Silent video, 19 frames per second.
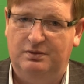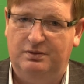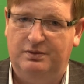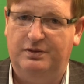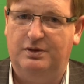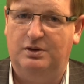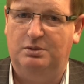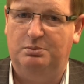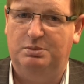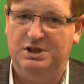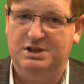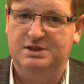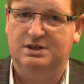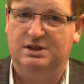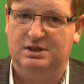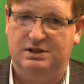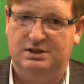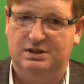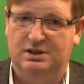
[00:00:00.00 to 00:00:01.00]
for
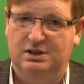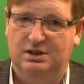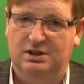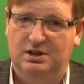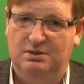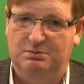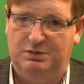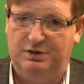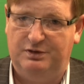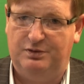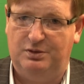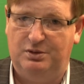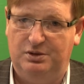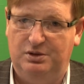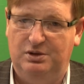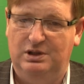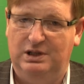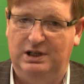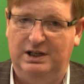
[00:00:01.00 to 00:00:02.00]
business before
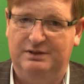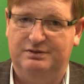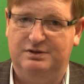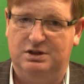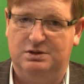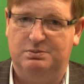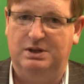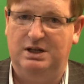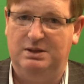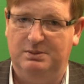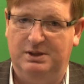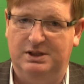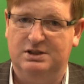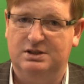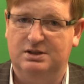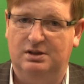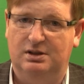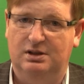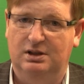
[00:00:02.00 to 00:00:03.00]
you left as Prime
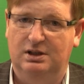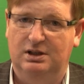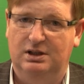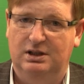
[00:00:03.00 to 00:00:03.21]
Minister?